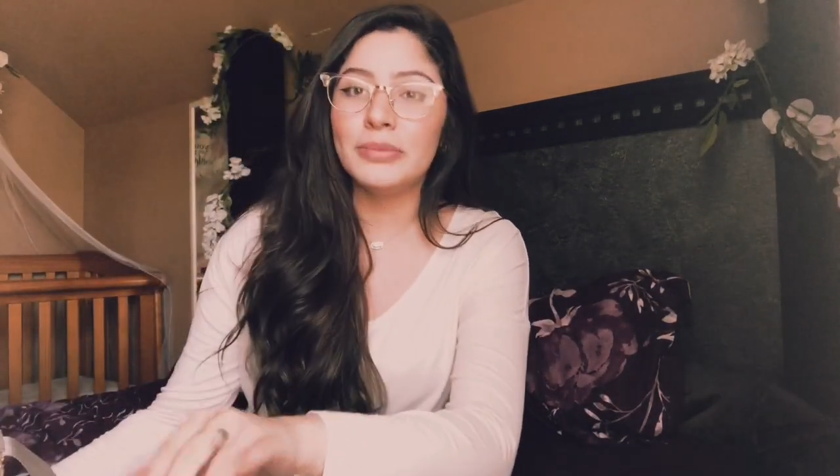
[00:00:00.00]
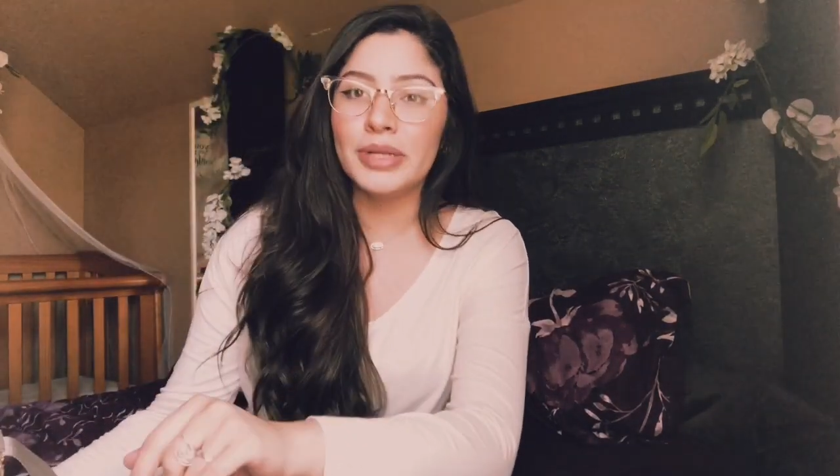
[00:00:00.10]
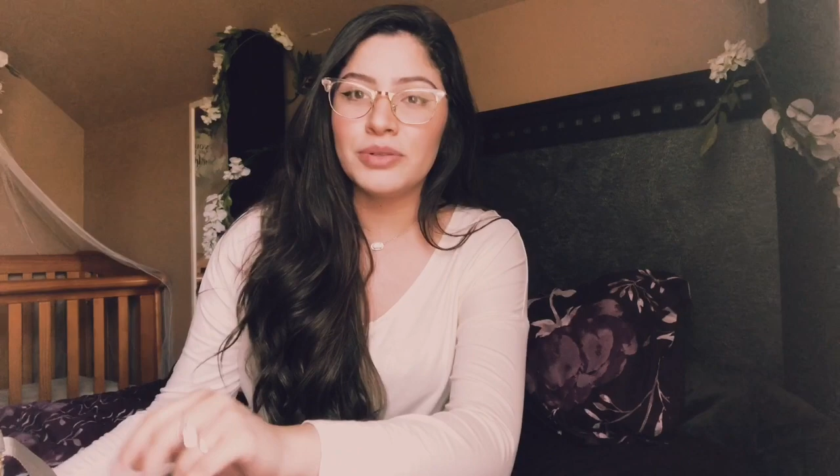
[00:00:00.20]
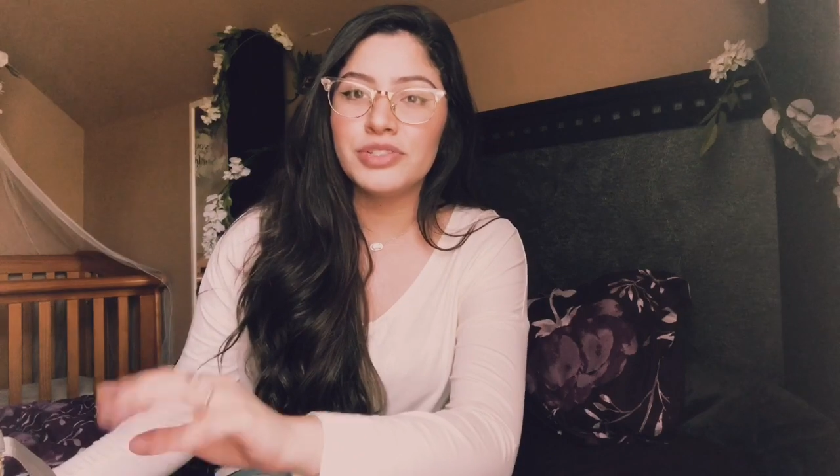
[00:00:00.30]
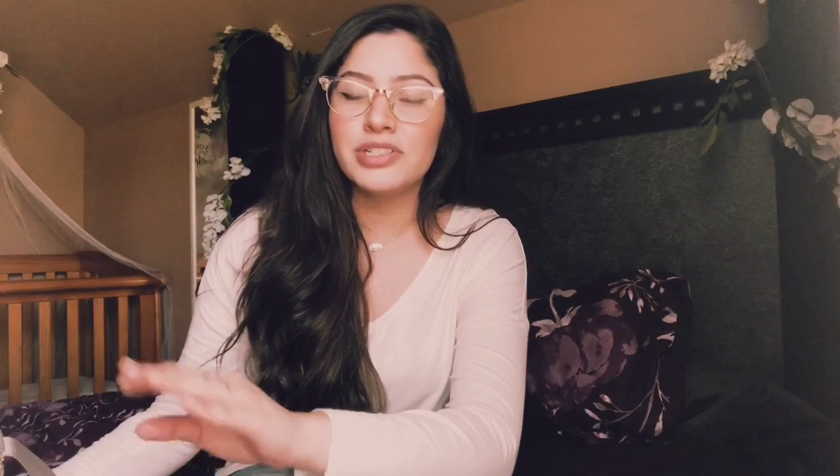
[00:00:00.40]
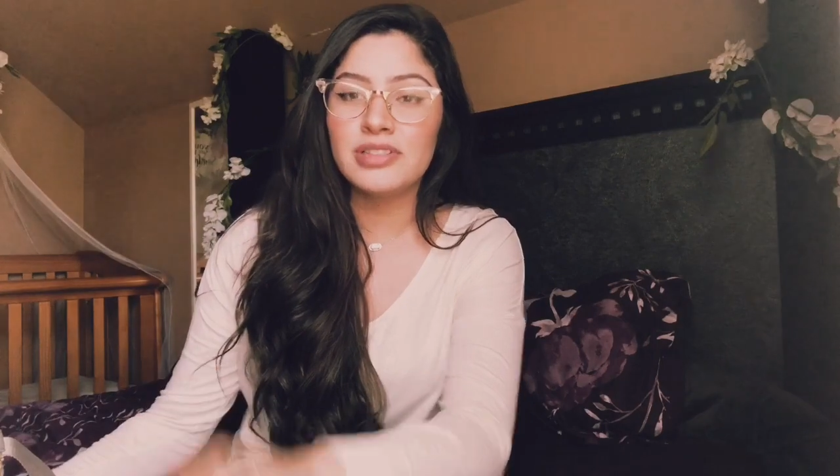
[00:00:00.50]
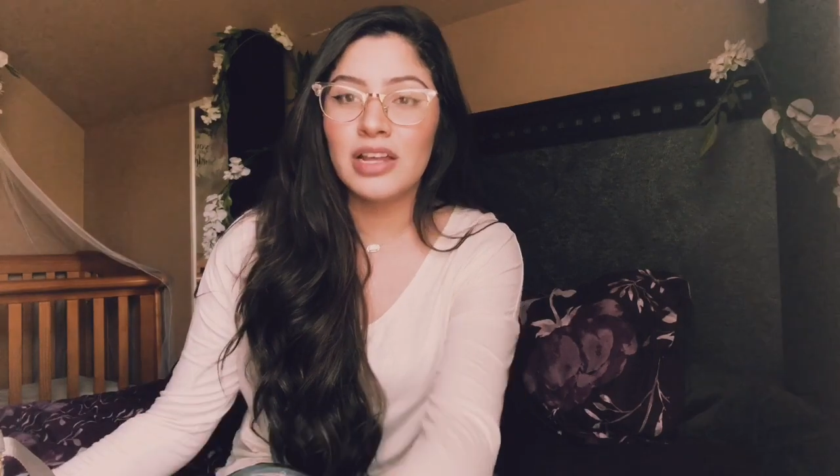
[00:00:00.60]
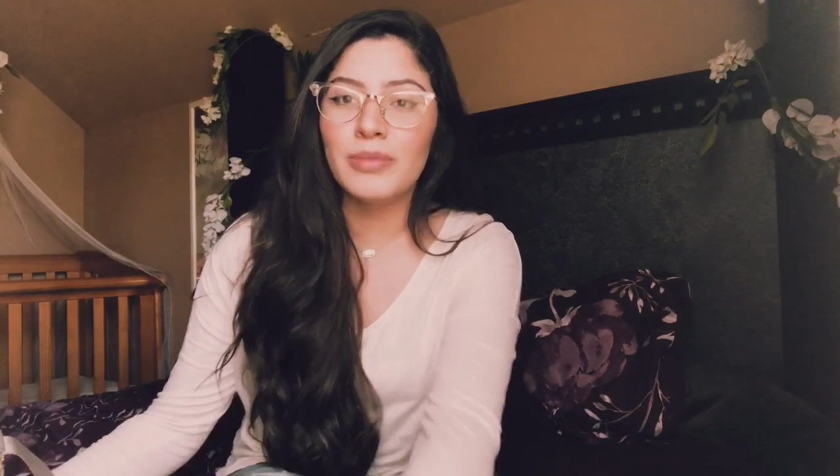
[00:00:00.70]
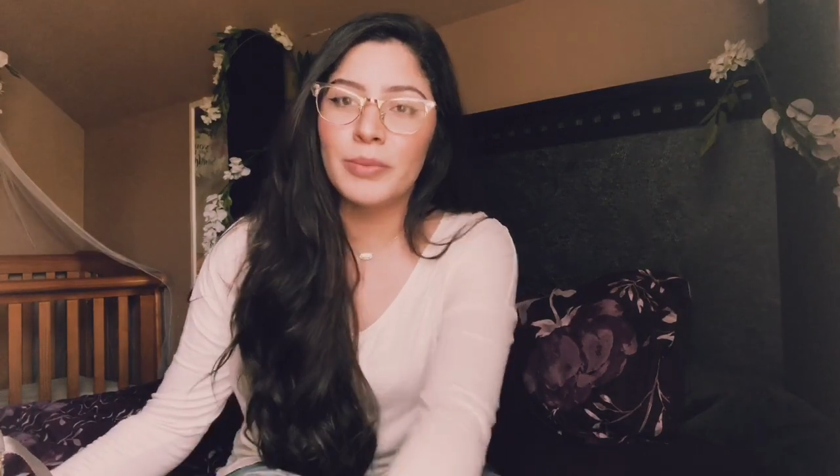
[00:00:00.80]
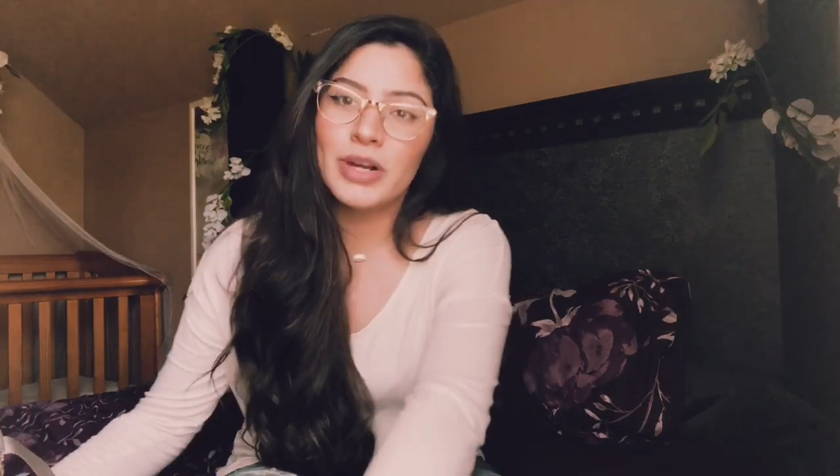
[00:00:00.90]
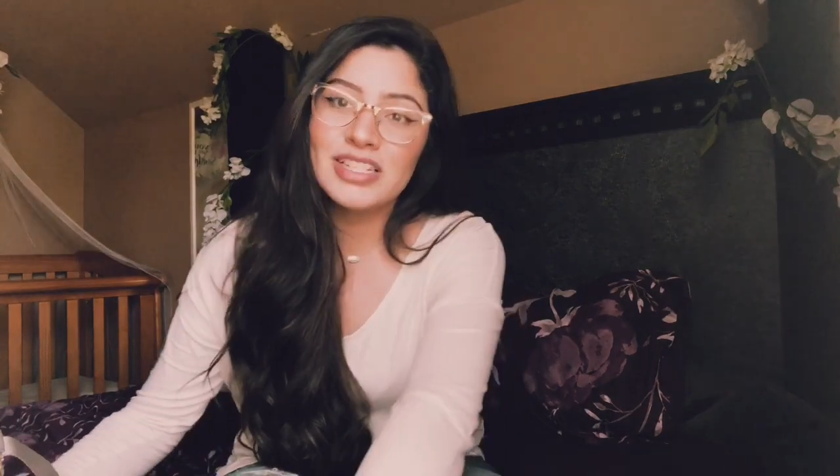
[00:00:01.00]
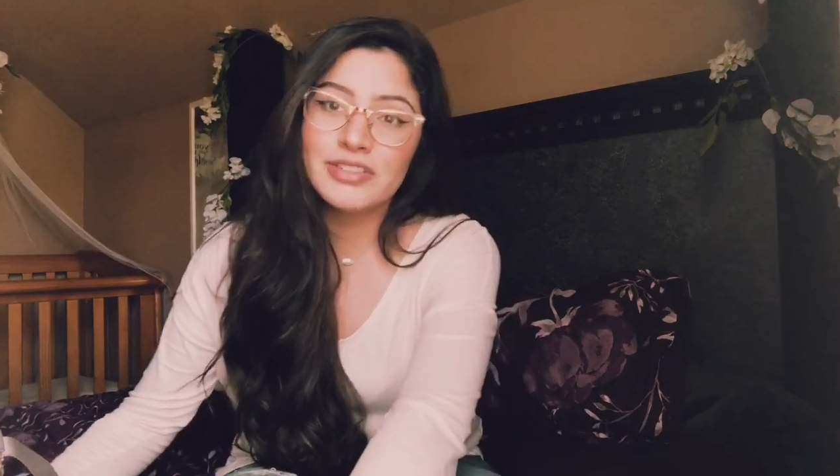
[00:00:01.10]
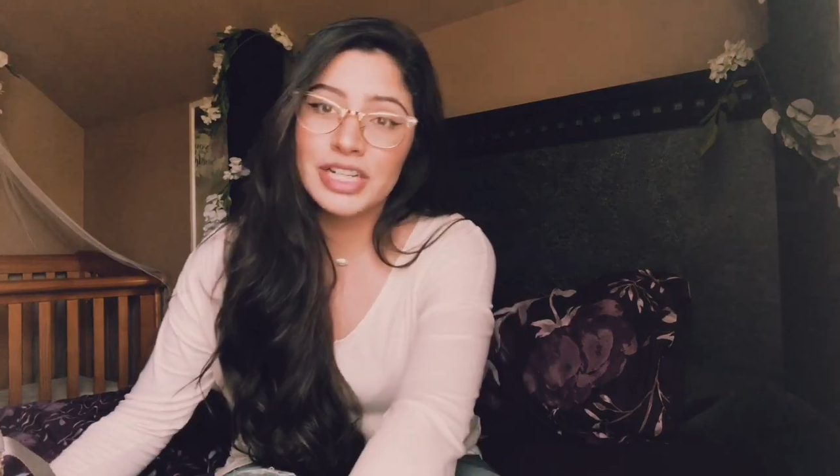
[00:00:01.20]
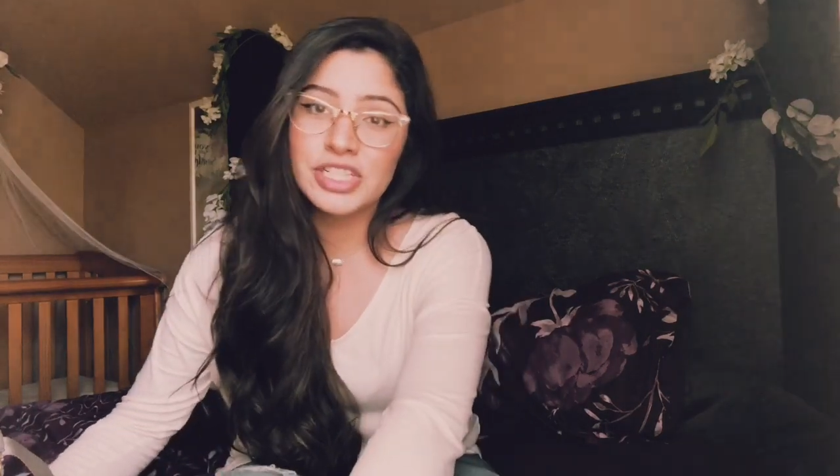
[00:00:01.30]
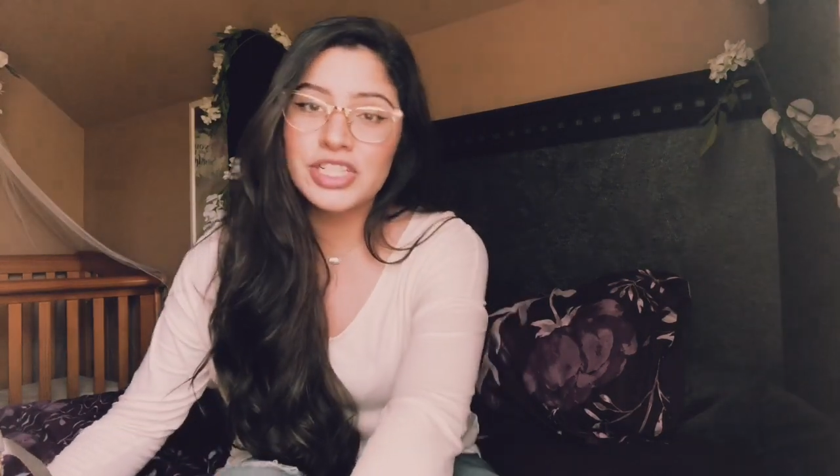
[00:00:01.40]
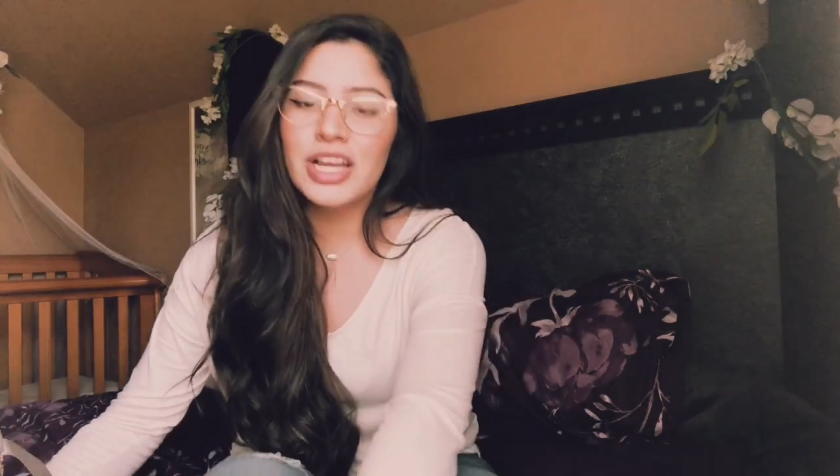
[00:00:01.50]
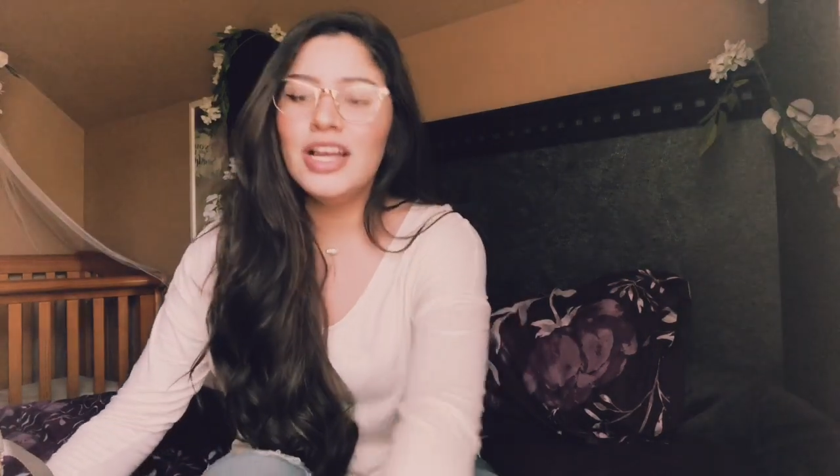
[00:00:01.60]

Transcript: but it was just not in my price range.